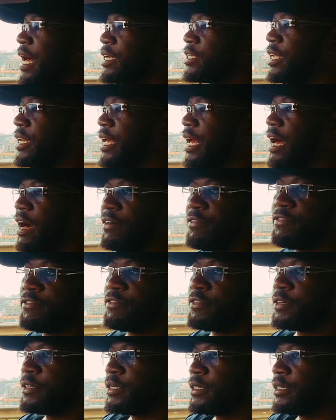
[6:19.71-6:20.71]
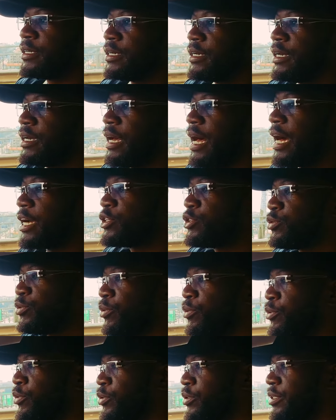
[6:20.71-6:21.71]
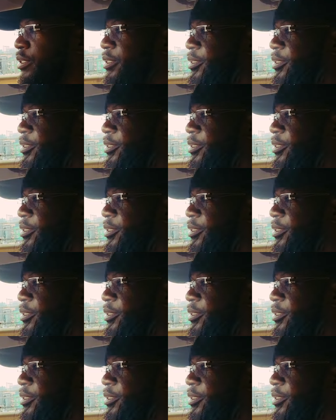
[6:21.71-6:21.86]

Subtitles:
actually have actual wood.